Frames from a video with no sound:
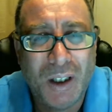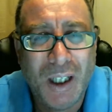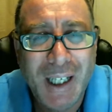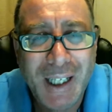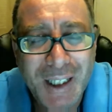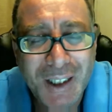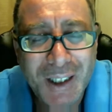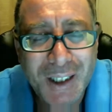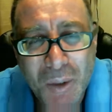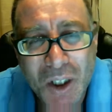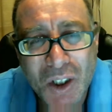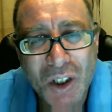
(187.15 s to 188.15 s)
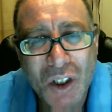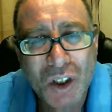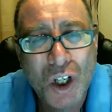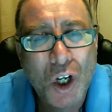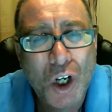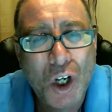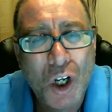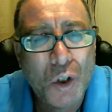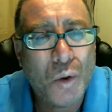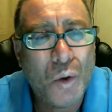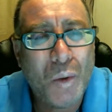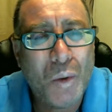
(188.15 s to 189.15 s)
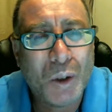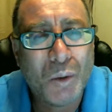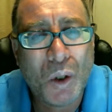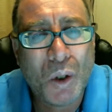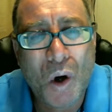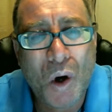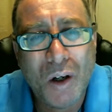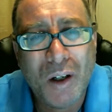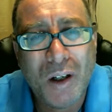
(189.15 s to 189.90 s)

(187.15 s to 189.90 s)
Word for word: He is in the business to do what we call